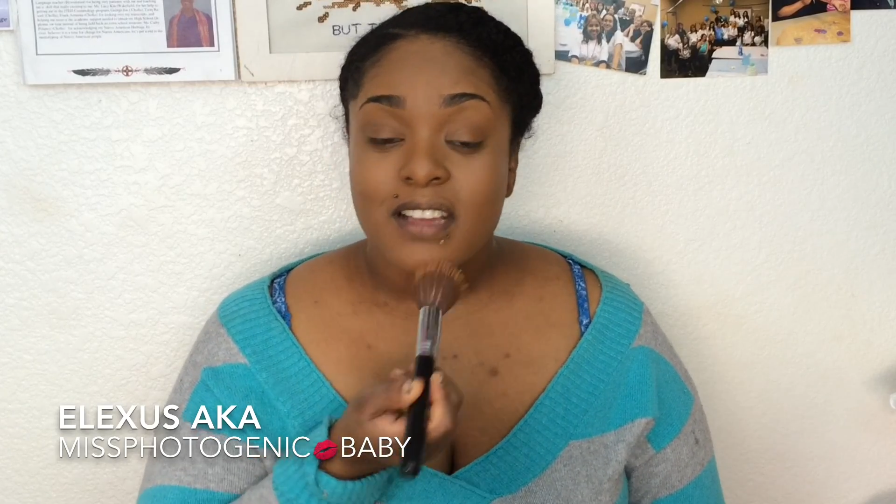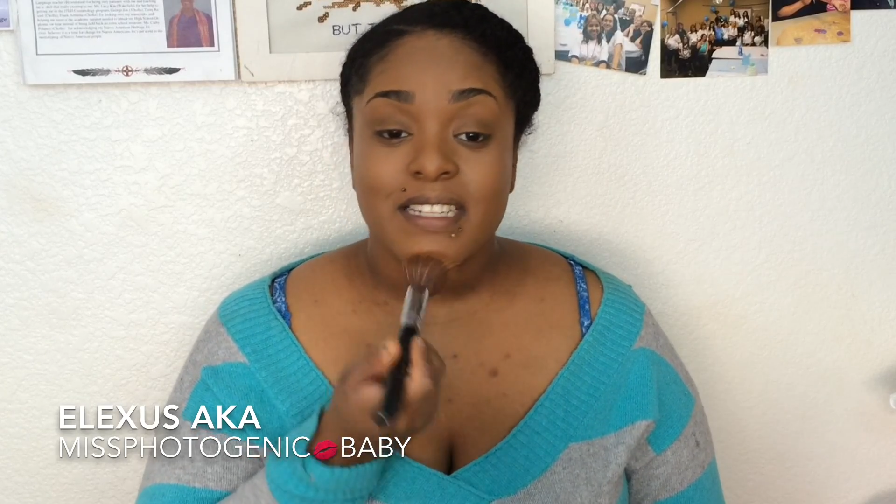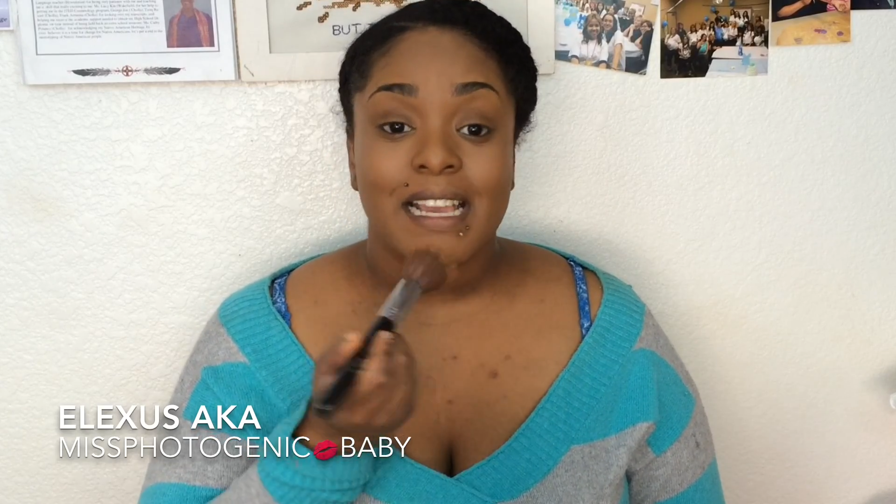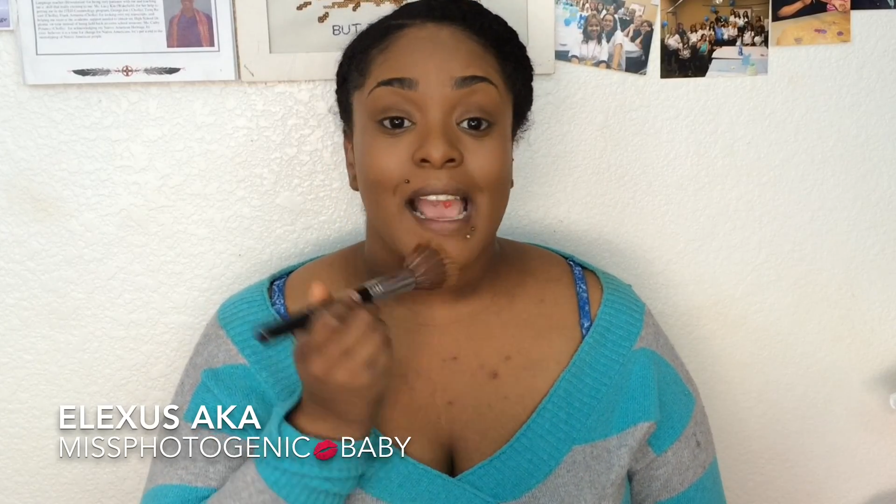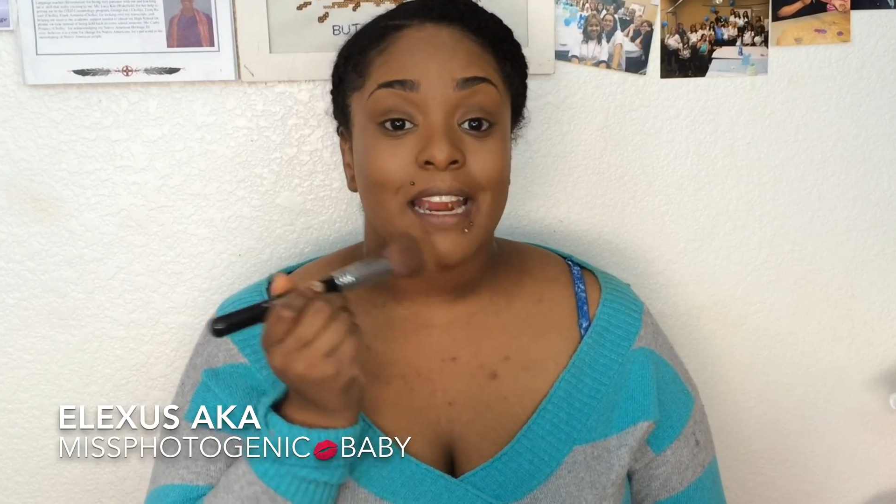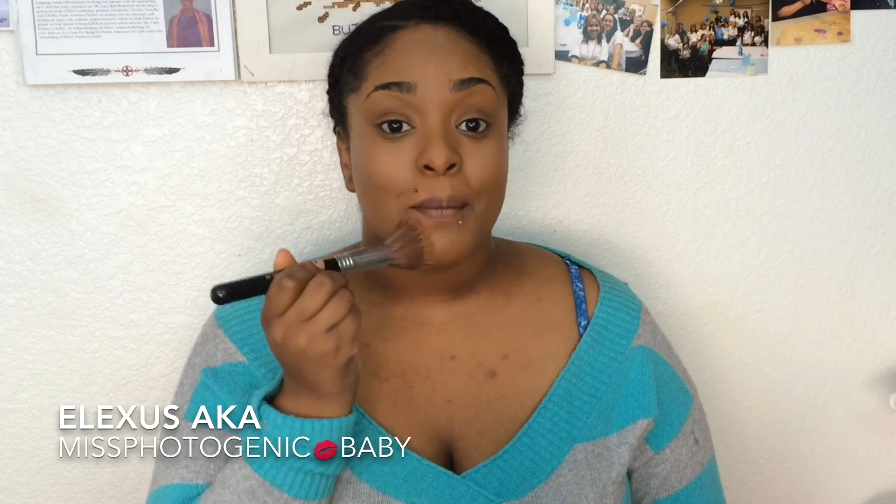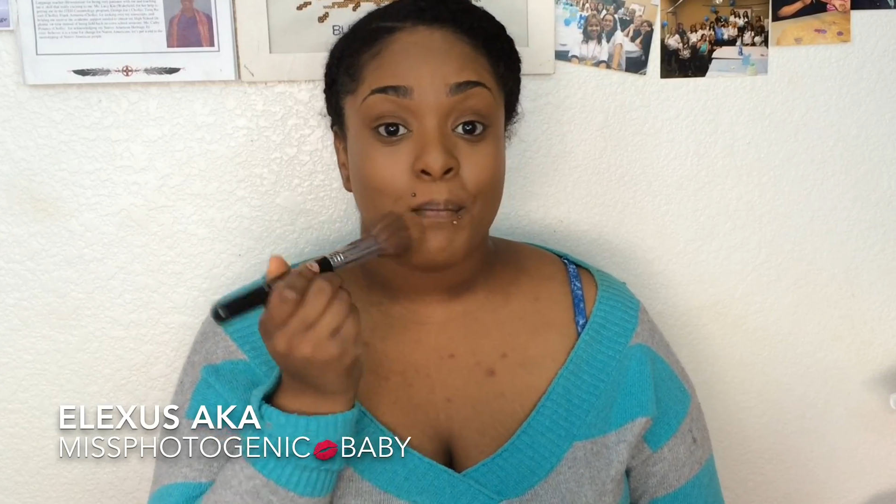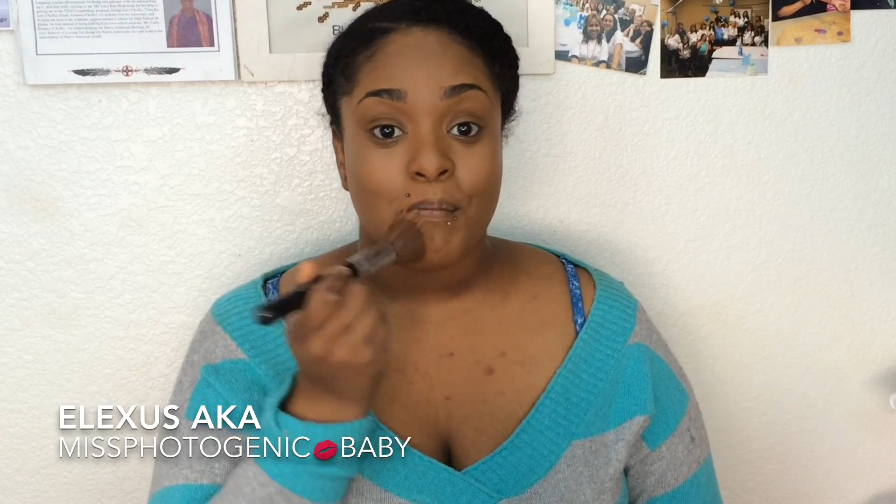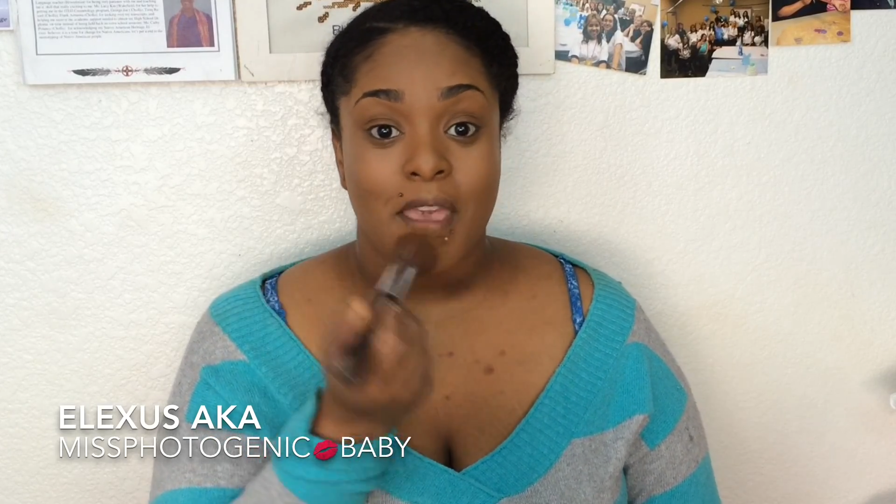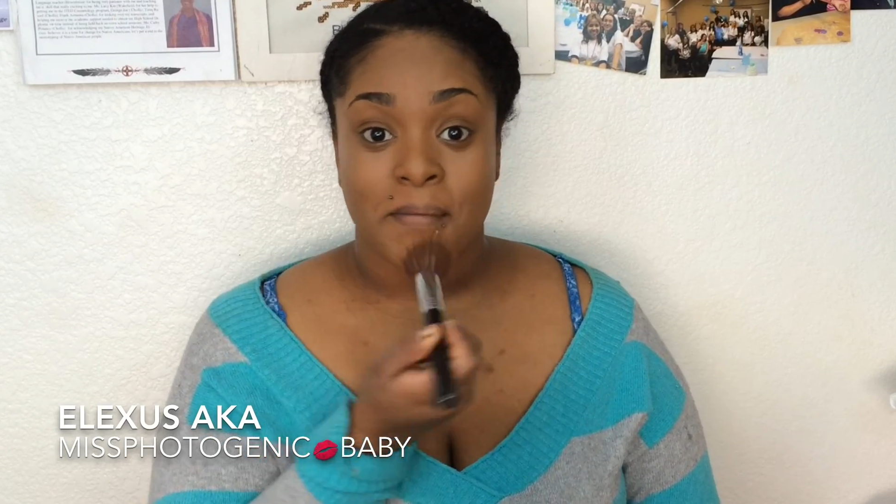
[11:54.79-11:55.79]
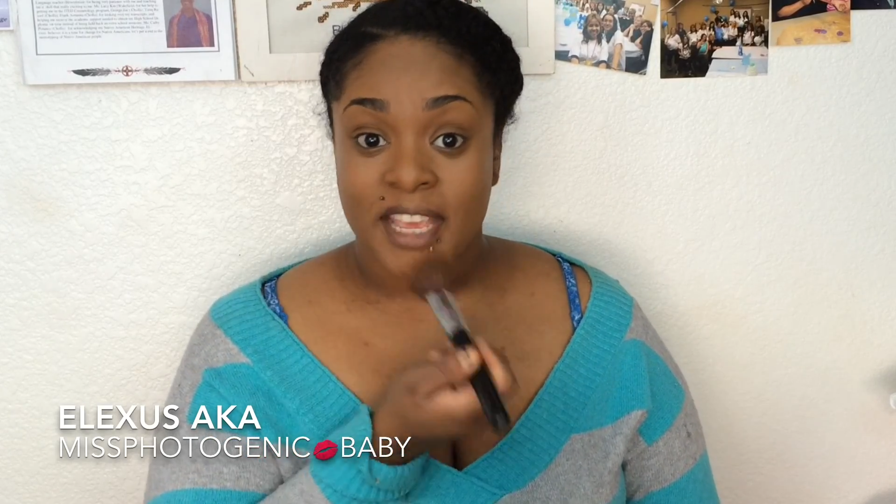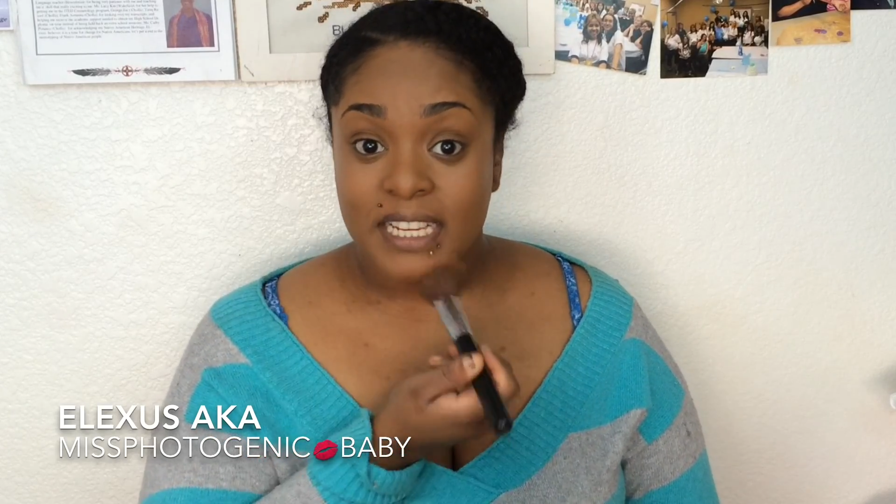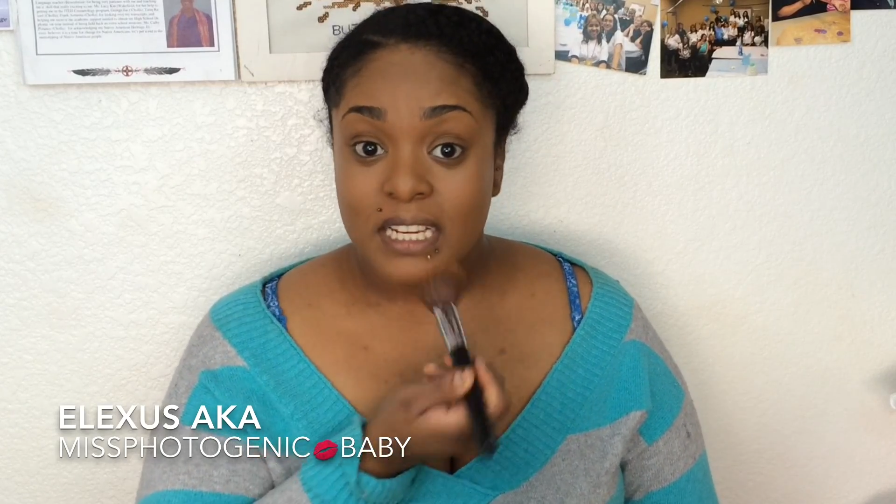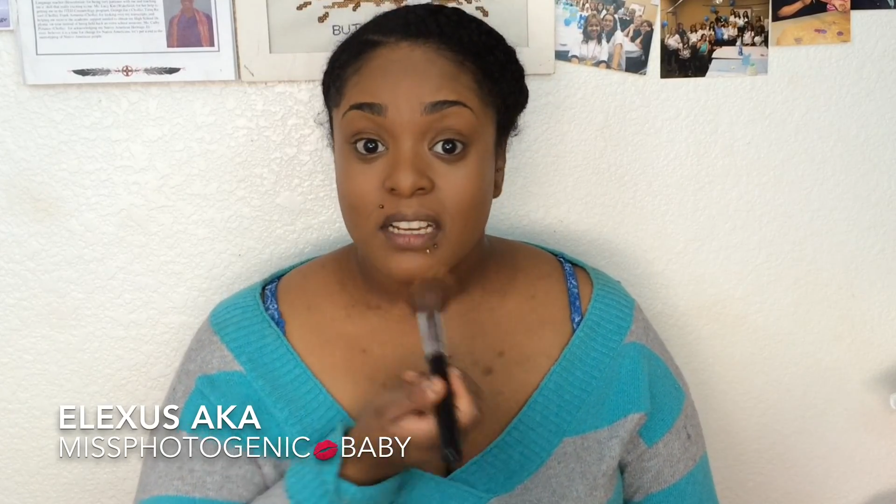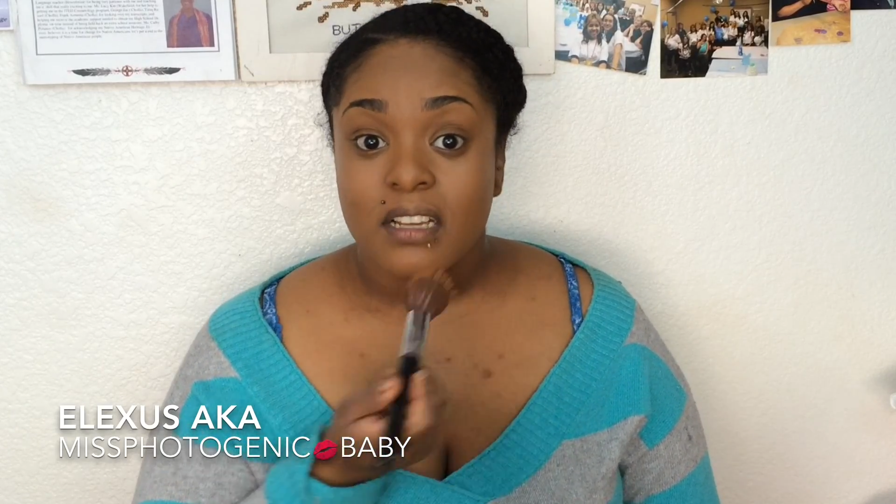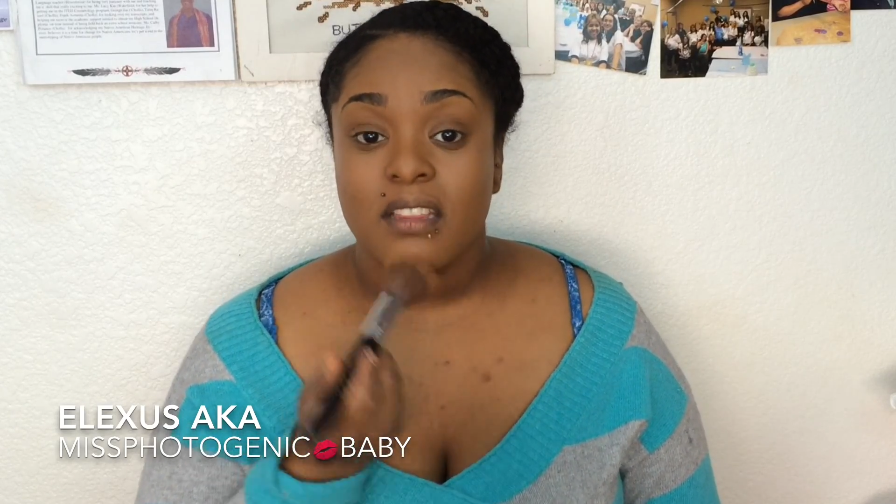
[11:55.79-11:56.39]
to kind of mimic